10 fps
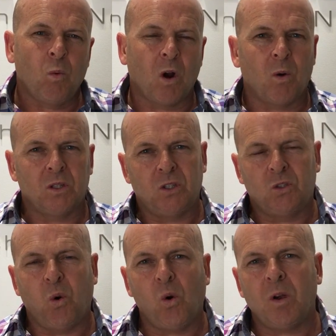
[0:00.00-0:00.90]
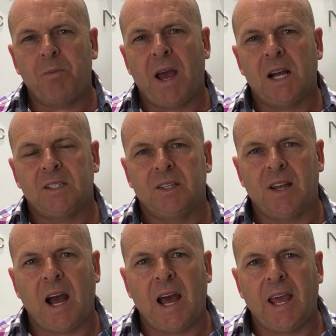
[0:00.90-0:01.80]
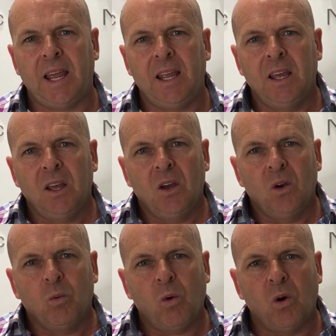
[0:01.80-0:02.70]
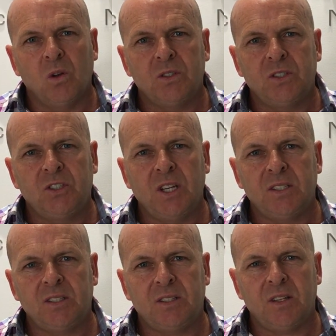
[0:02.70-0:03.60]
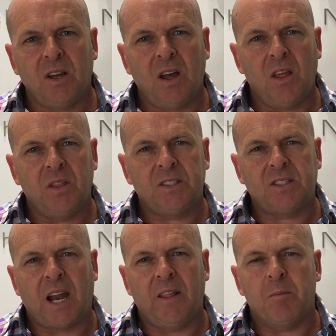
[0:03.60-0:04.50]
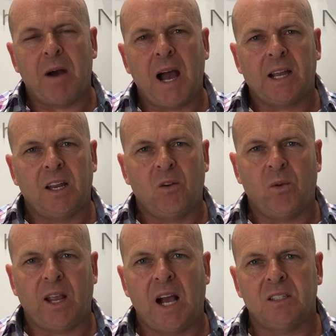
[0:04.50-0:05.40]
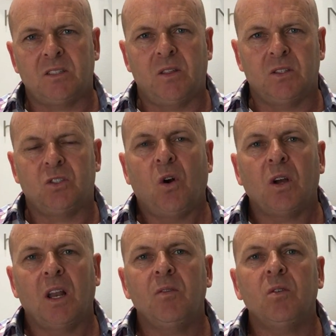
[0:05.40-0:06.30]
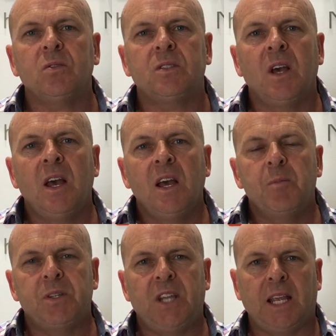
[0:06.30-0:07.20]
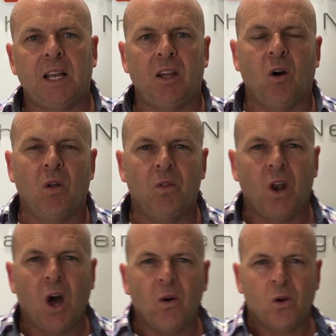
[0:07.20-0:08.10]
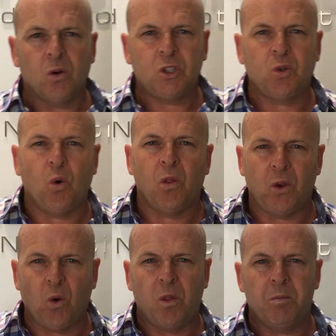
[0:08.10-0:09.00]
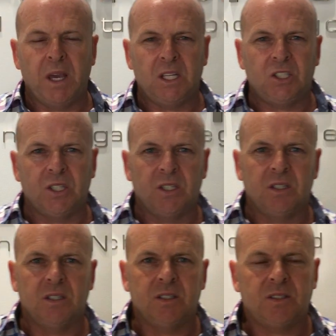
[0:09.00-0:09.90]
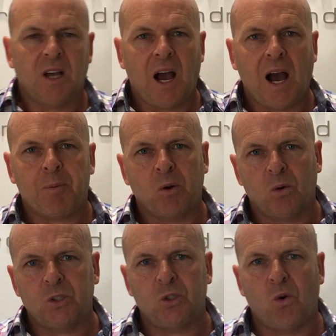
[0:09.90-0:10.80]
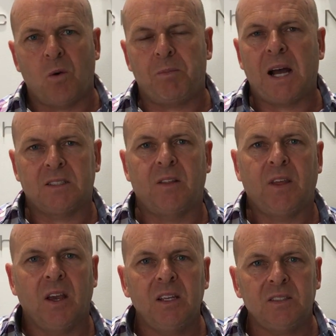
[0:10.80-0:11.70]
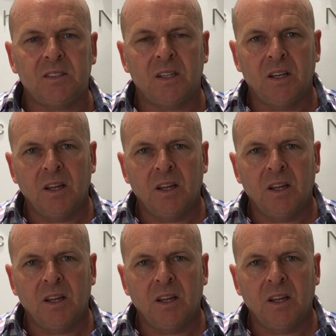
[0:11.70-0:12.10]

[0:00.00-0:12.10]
what I wanted to talk about today was just the state of the market in regards to the stock levels, particularly on the Lower North Shore, the Northern Beaches, Upper North Shore and parts of the East